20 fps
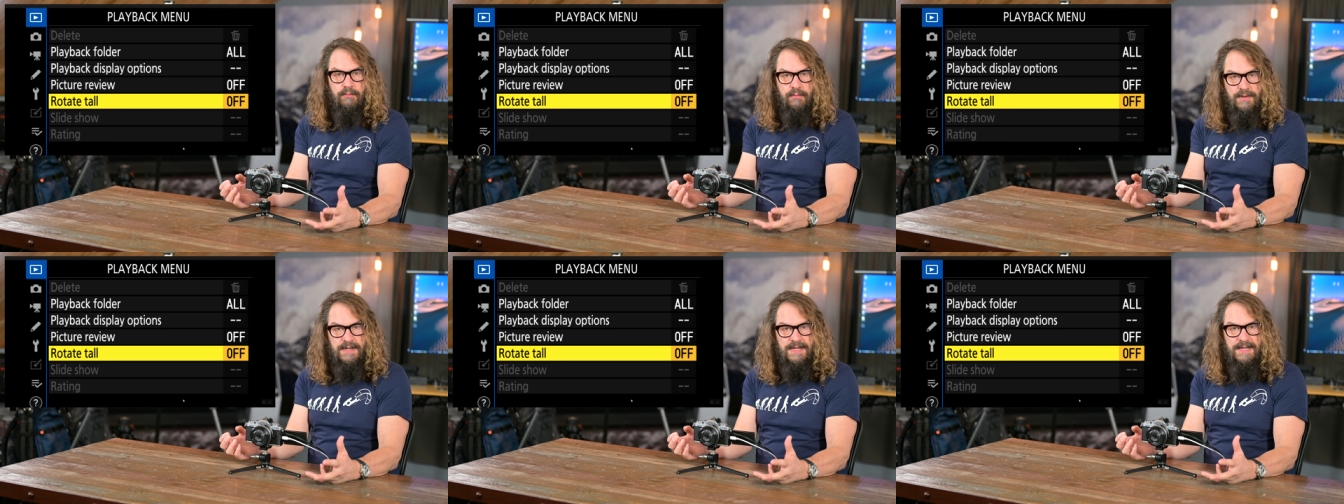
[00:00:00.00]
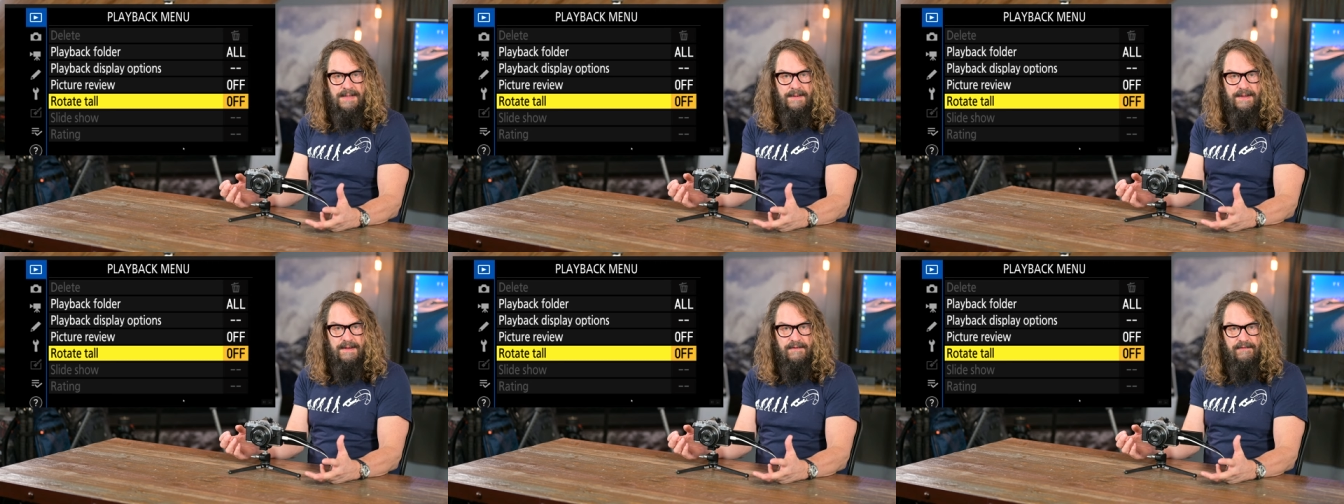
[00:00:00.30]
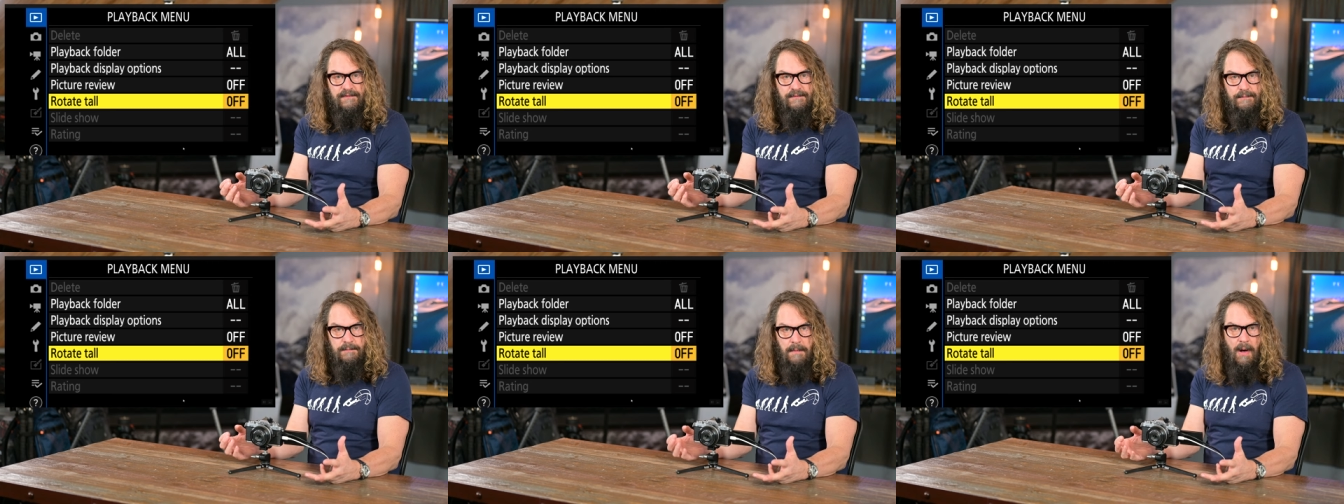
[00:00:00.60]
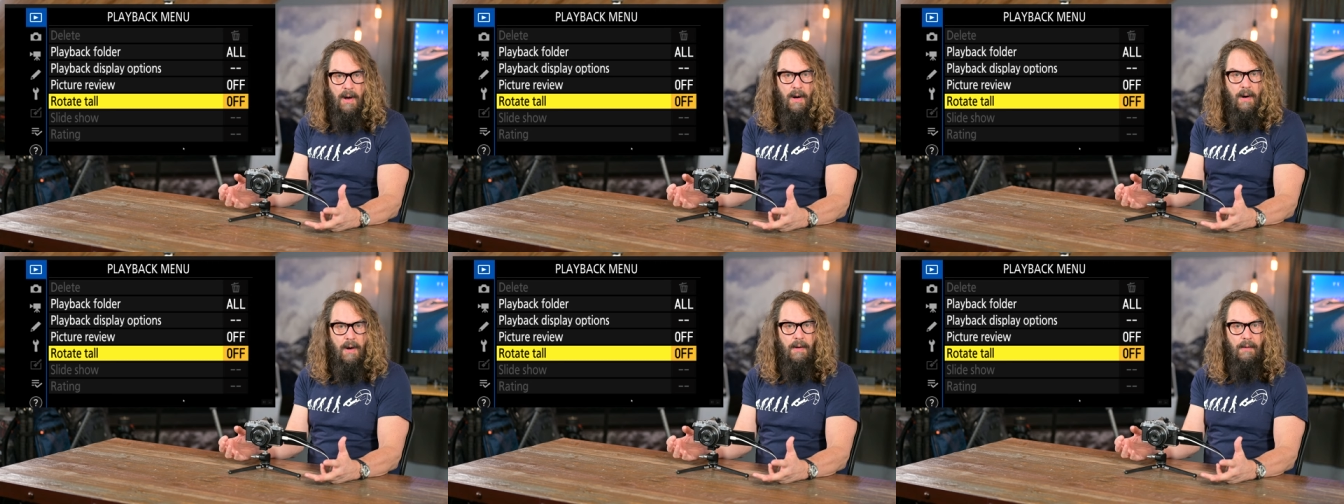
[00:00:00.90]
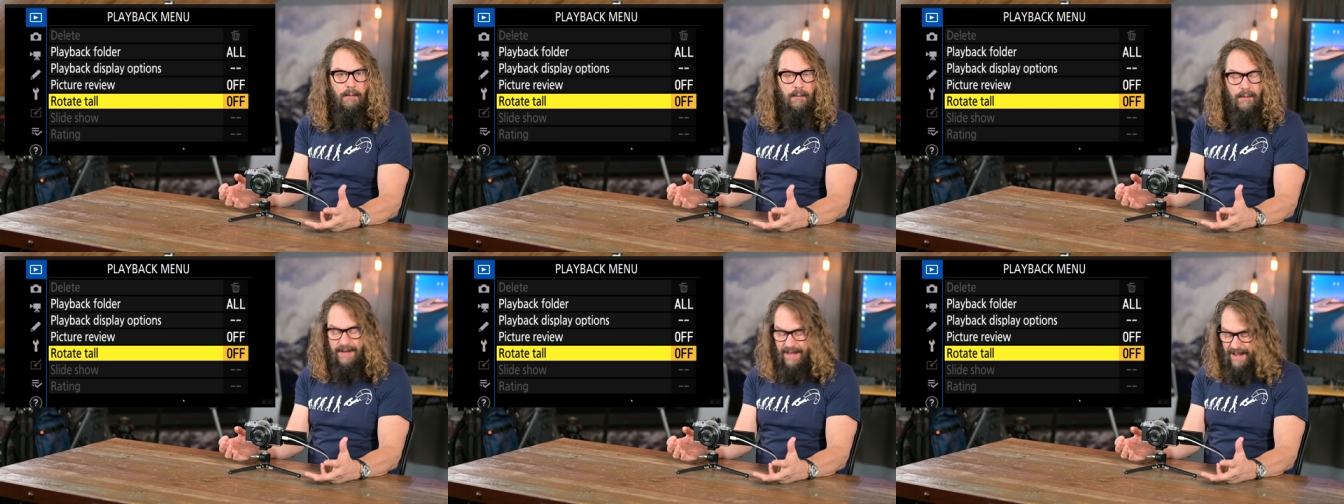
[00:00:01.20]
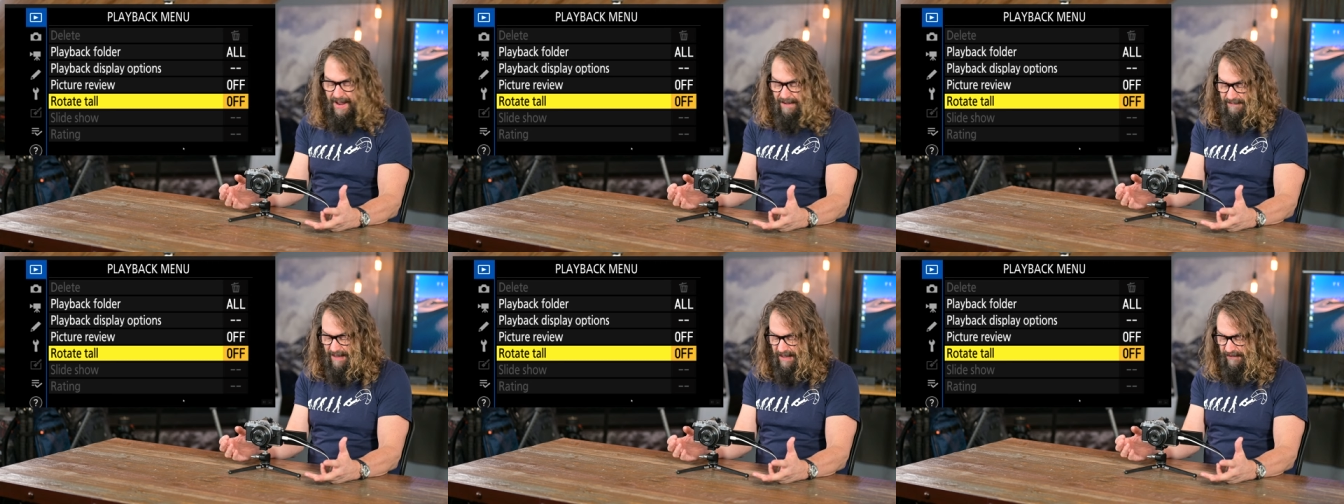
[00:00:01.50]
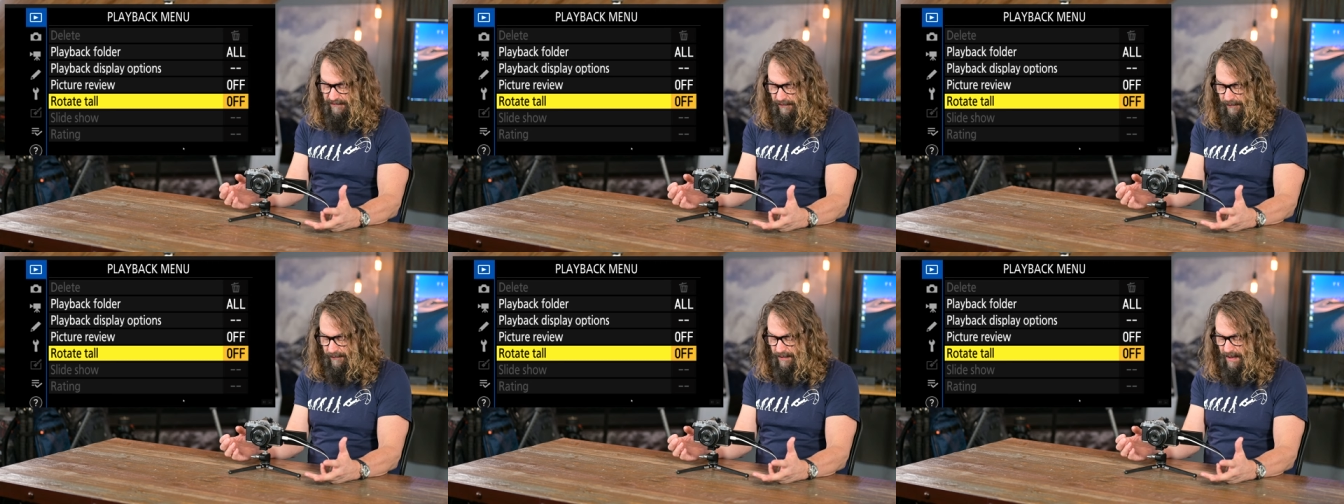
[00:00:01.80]
really small when I have
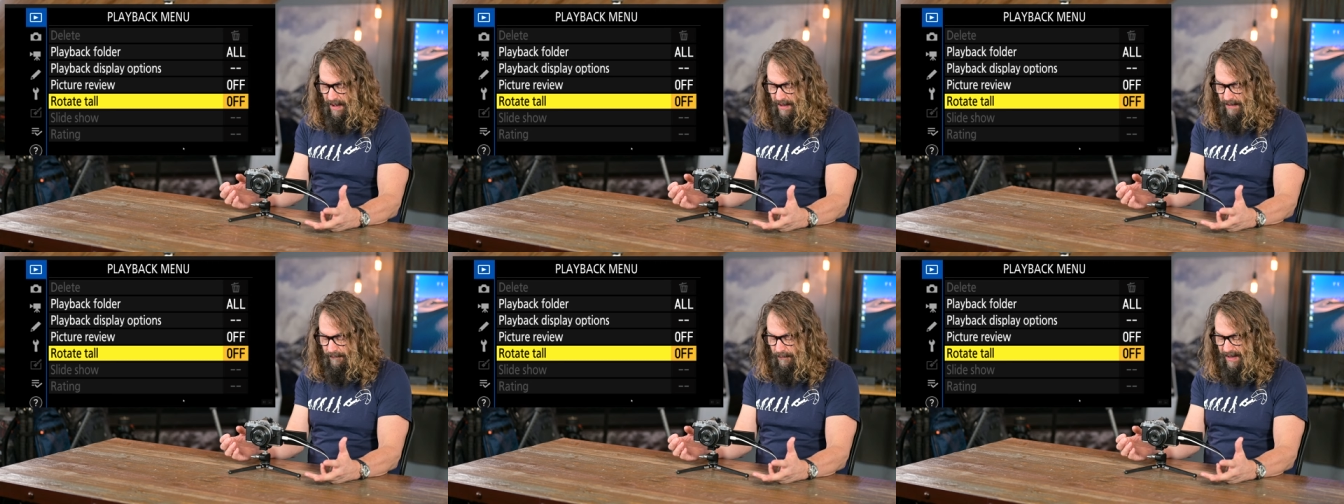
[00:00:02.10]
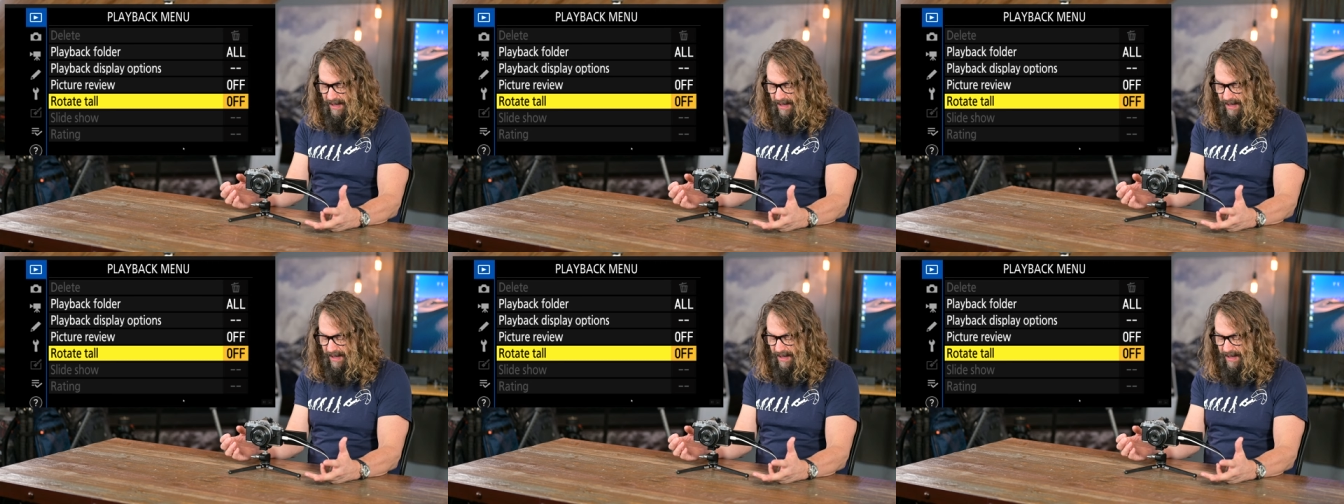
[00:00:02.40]
that turned on.